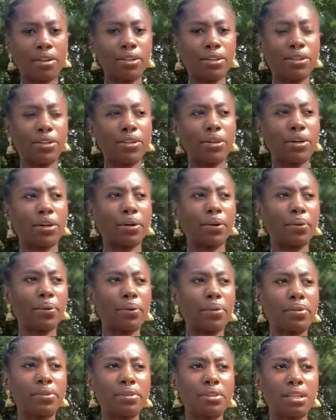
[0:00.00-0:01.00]
you know,
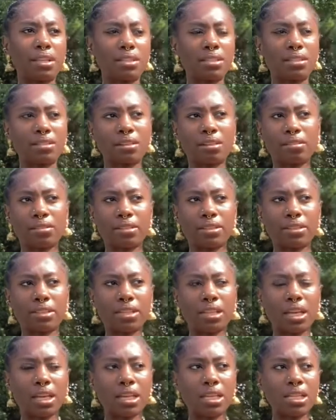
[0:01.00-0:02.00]
that's another
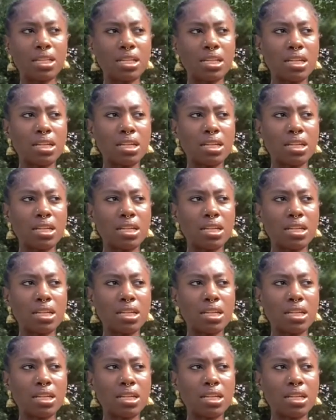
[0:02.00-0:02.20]
thing.